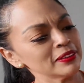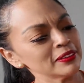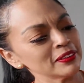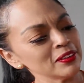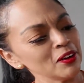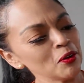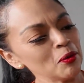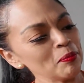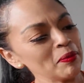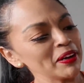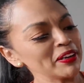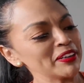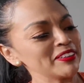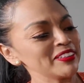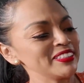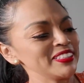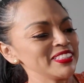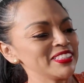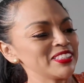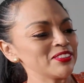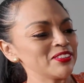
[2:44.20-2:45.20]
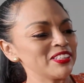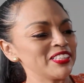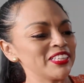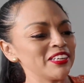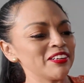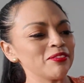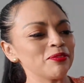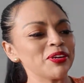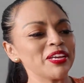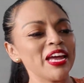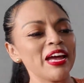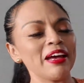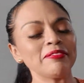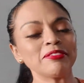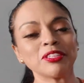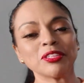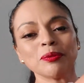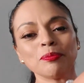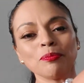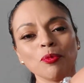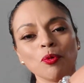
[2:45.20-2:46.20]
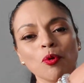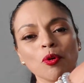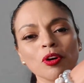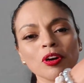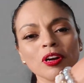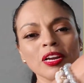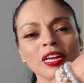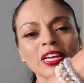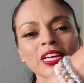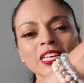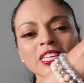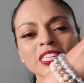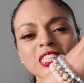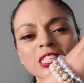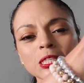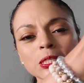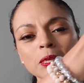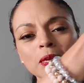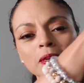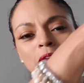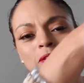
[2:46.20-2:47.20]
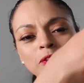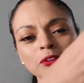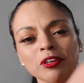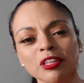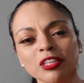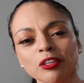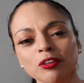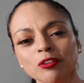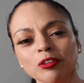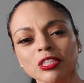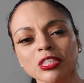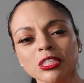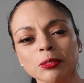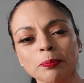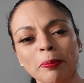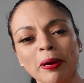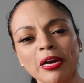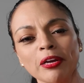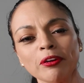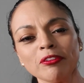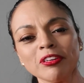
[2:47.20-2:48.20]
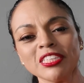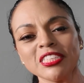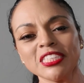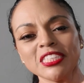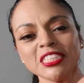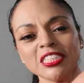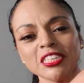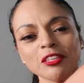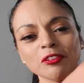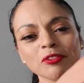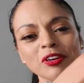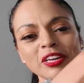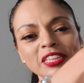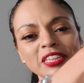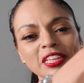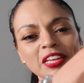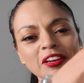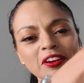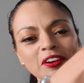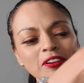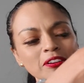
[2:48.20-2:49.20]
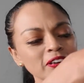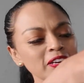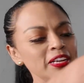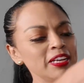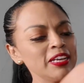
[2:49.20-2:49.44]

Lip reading: Oh my goodness. So there we have some more, you know, a little spider detail right there.